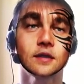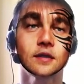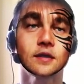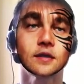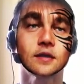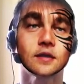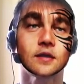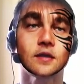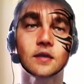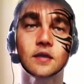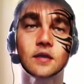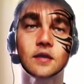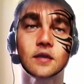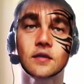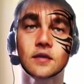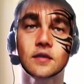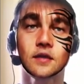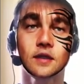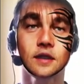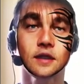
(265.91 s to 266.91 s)
So
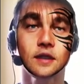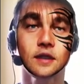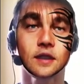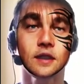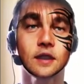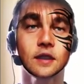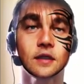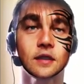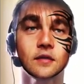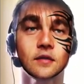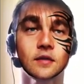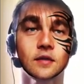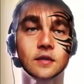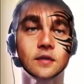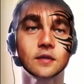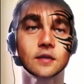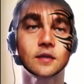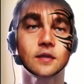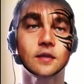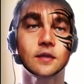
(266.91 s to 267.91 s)
for this case,
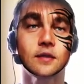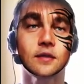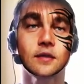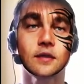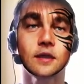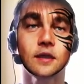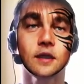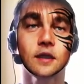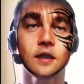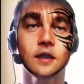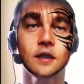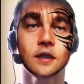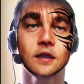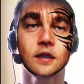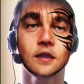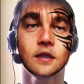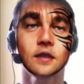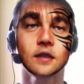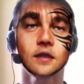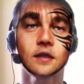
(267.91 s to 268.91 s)
probably
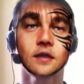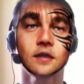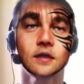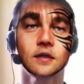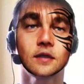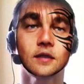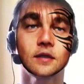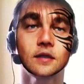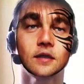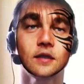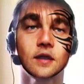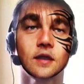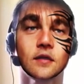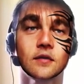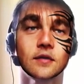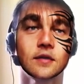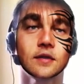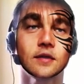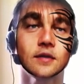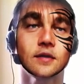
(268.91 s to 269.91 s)

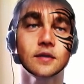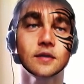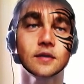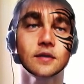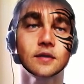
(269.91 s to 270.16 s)
DiCaprio,